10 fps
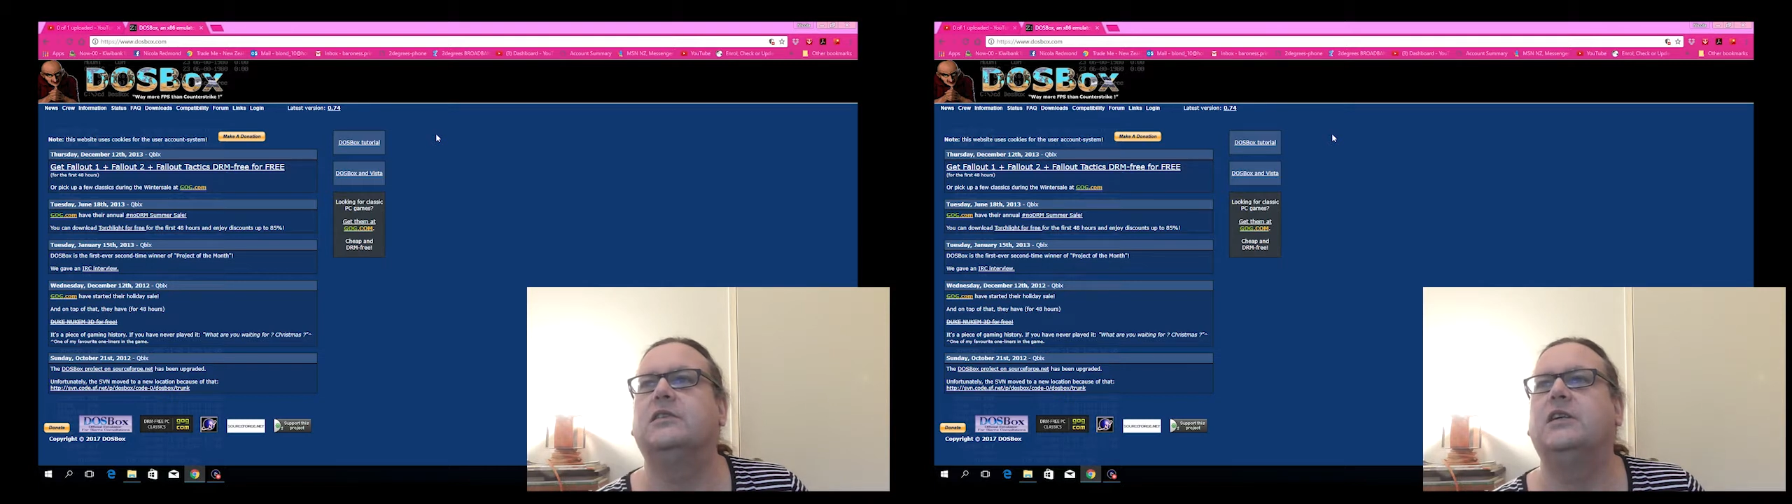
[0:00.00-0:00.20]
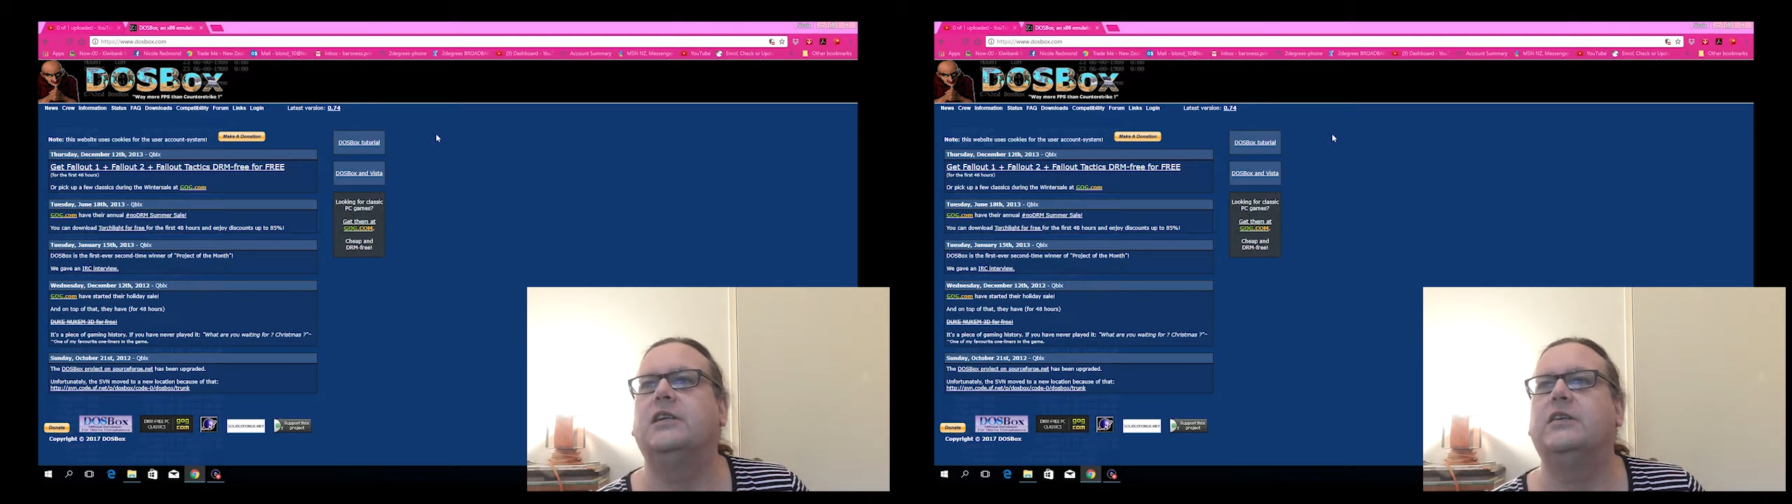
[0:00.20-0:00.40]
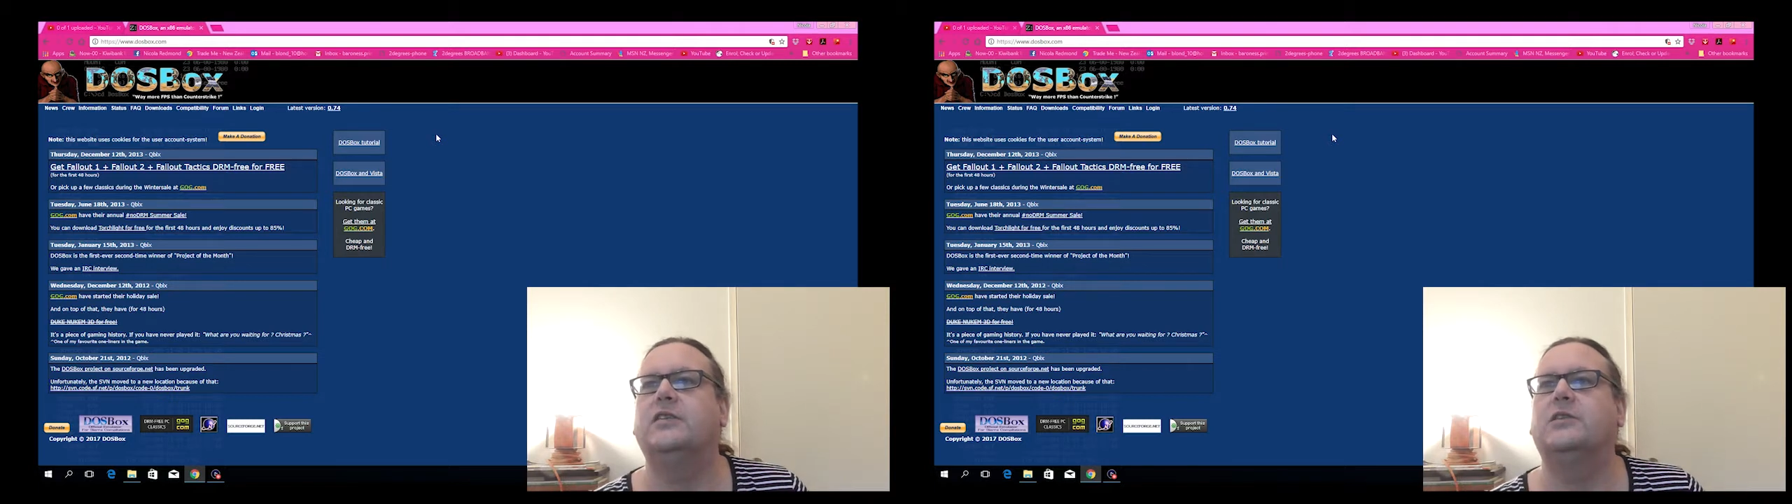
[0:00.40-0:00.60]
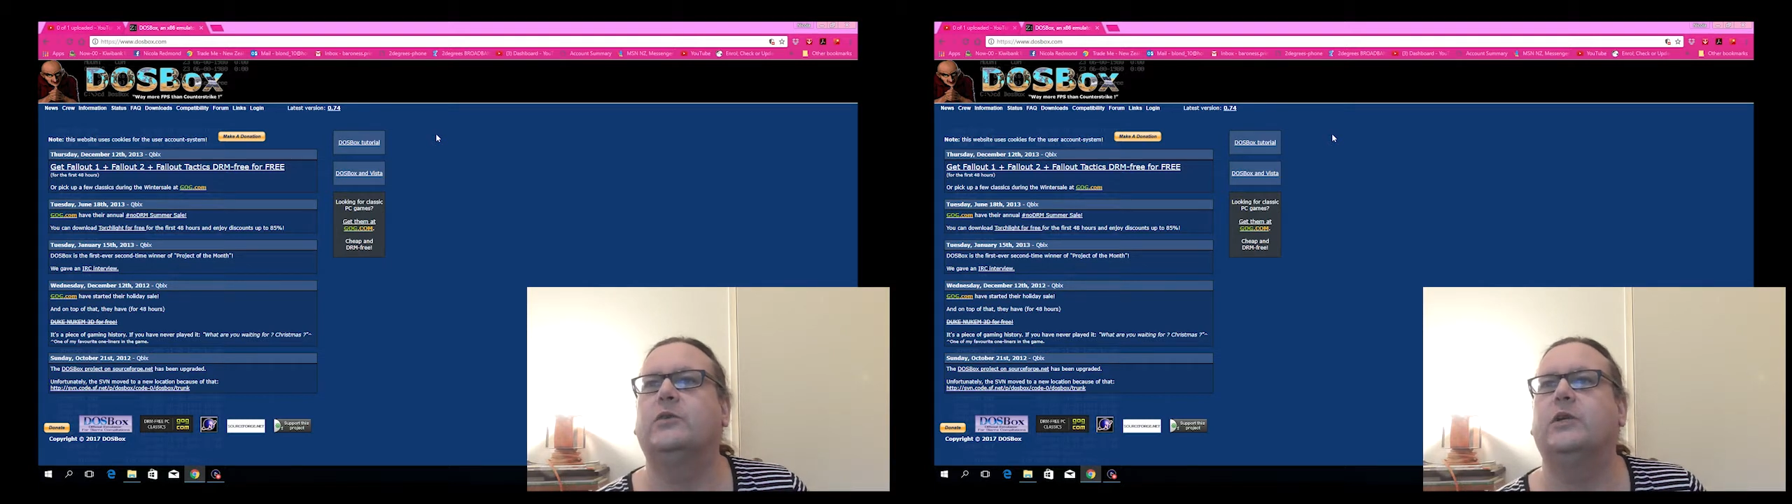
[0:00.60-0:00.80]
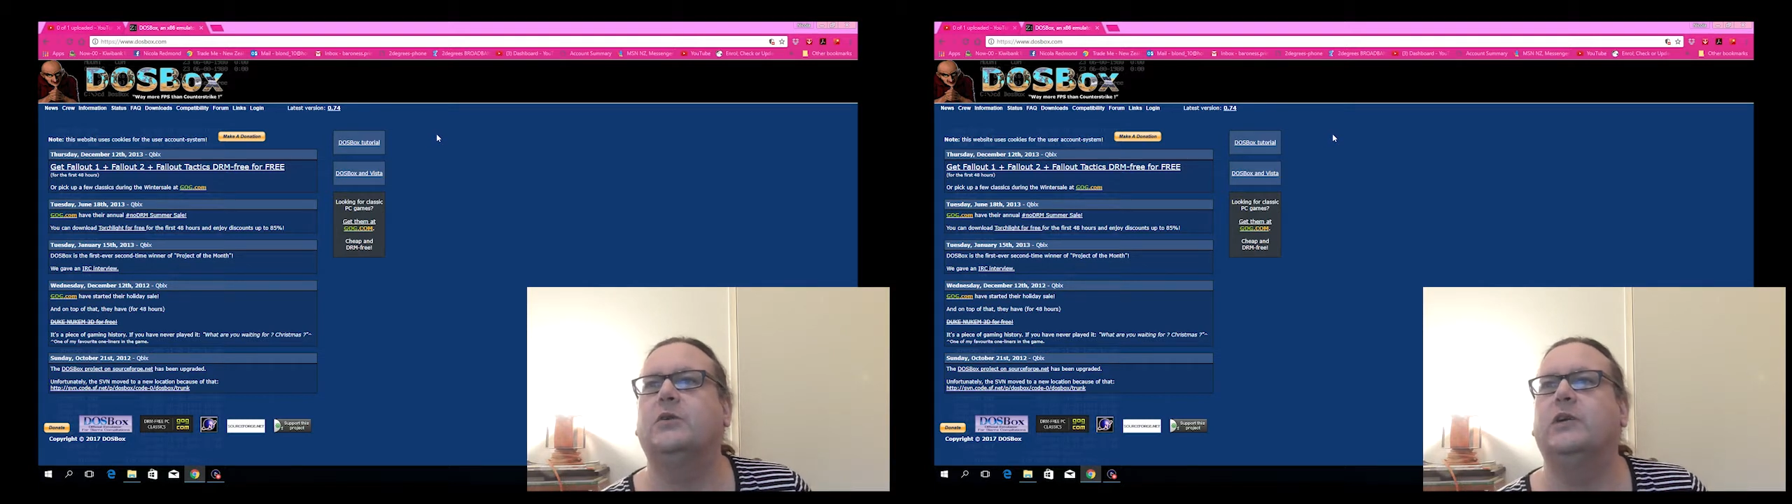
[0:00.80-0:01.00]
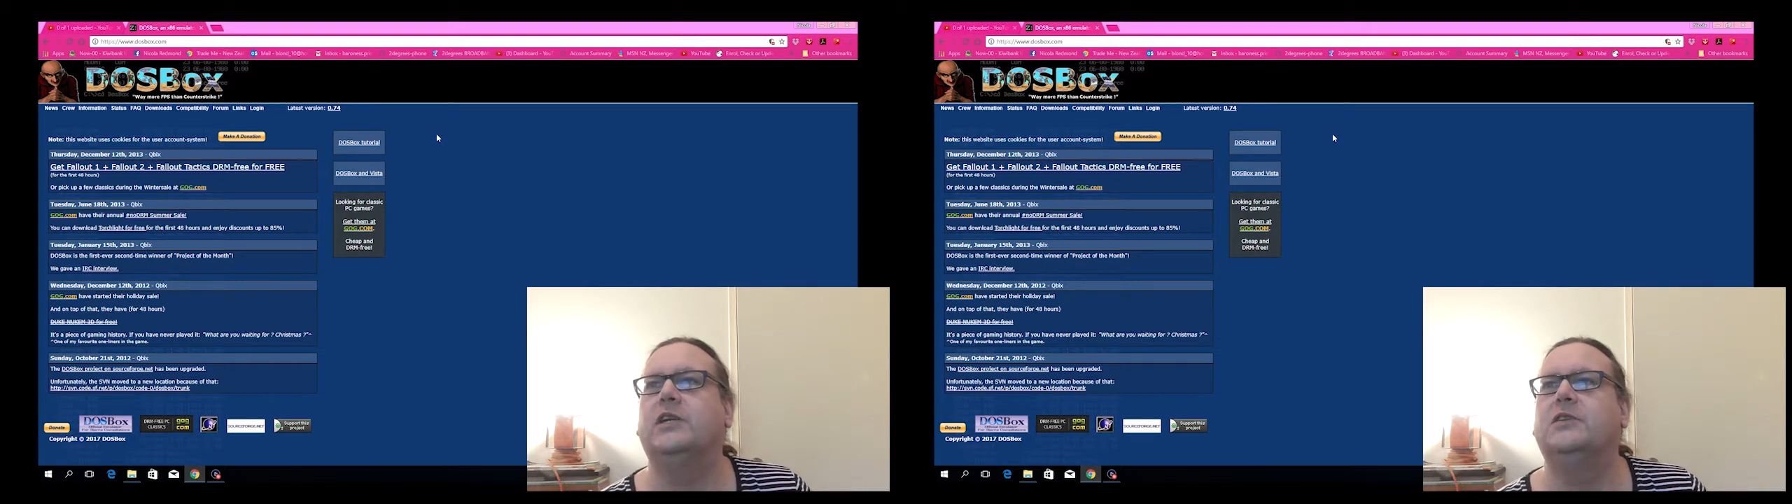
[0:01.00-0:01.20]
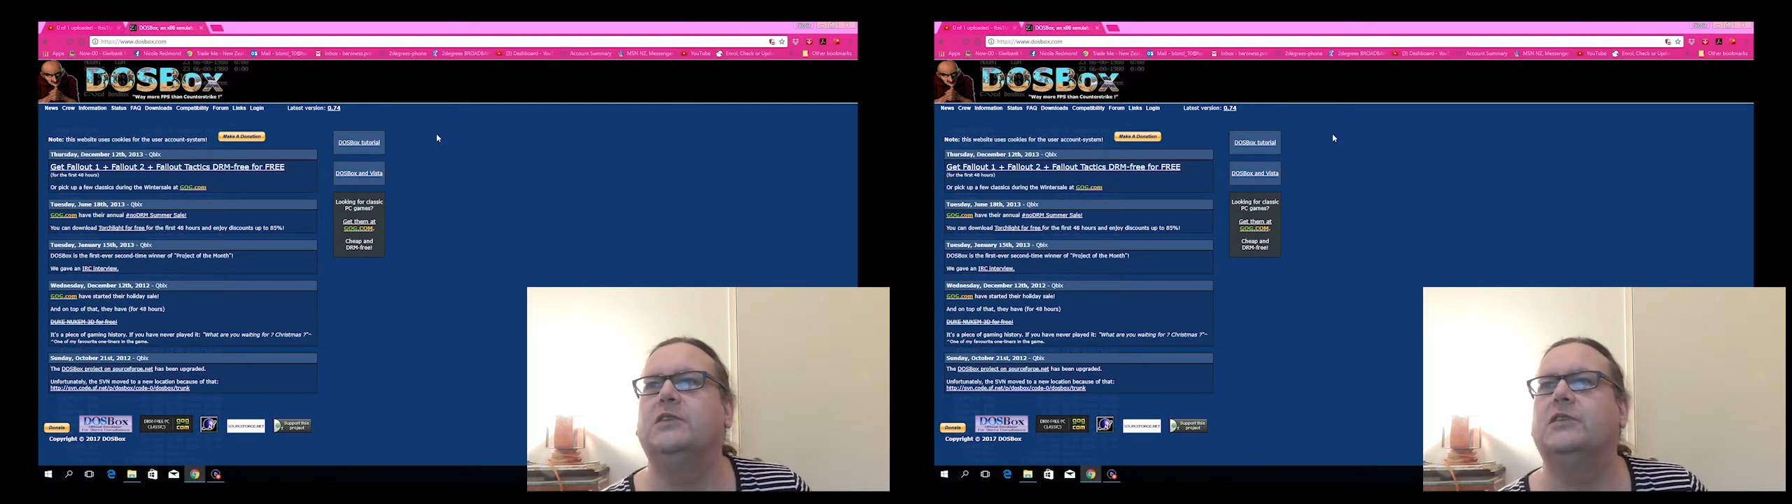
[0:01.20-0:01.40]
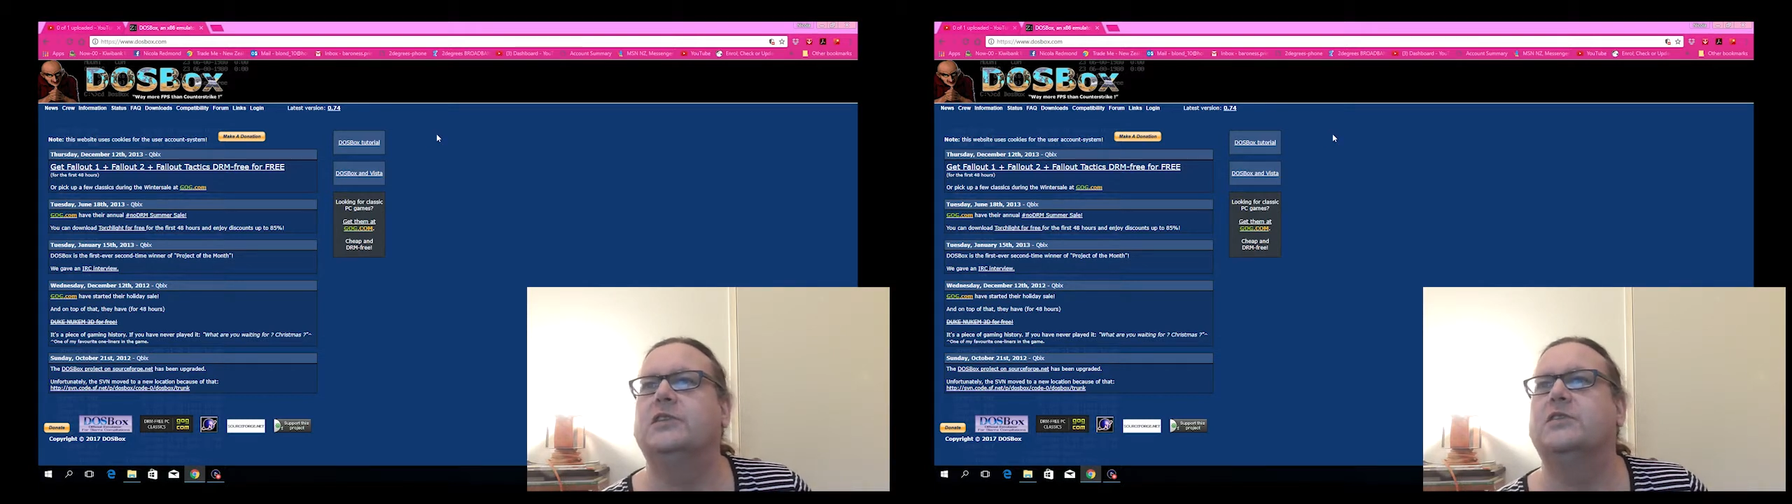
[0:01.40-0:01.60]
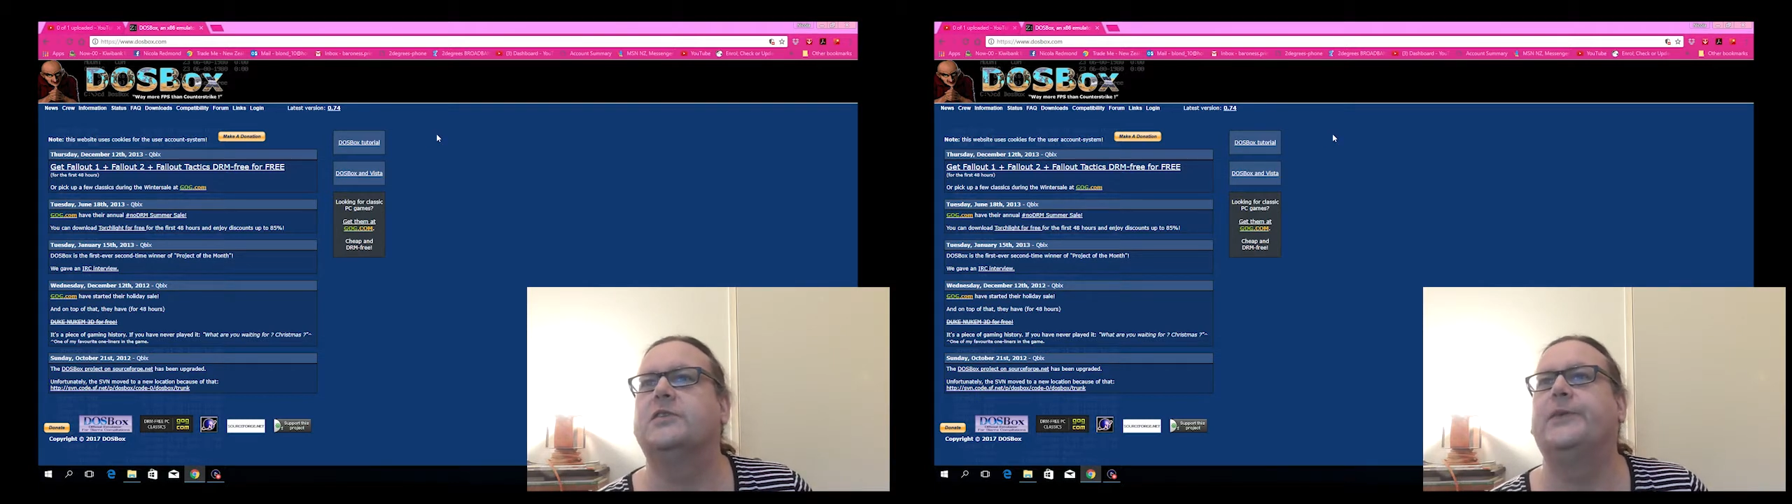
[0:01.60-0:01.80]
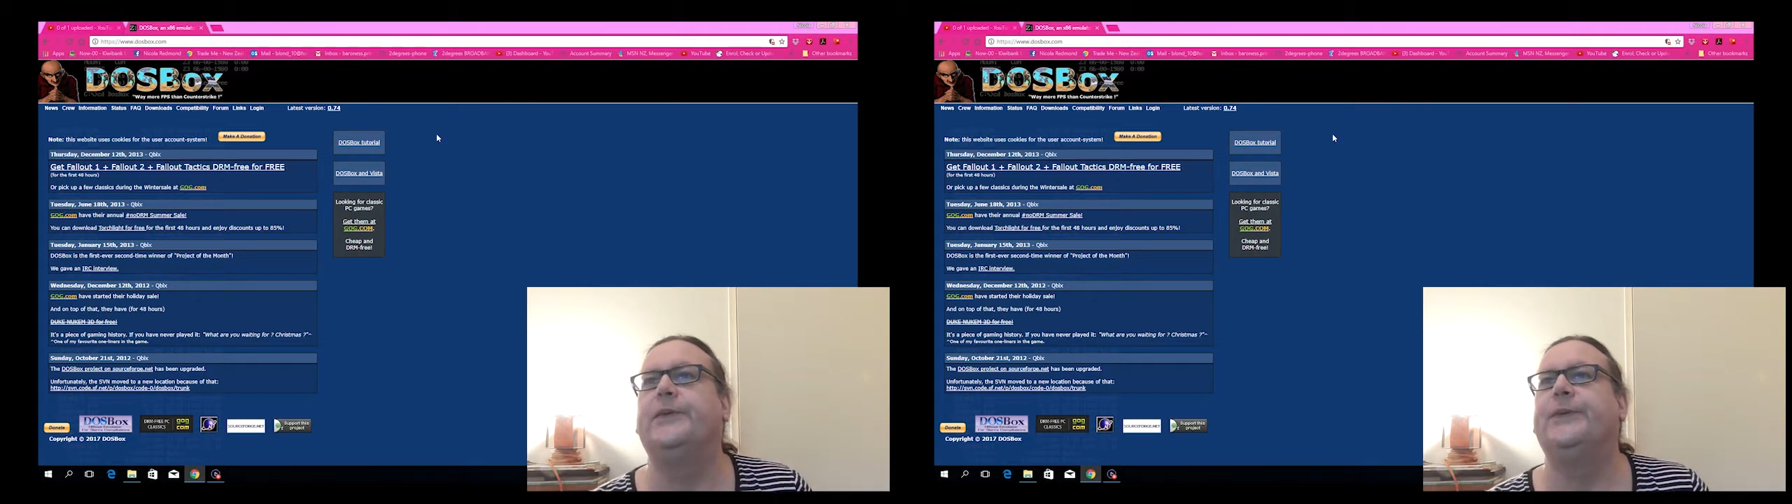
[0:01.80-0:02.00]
I know there's a quicker way to do this.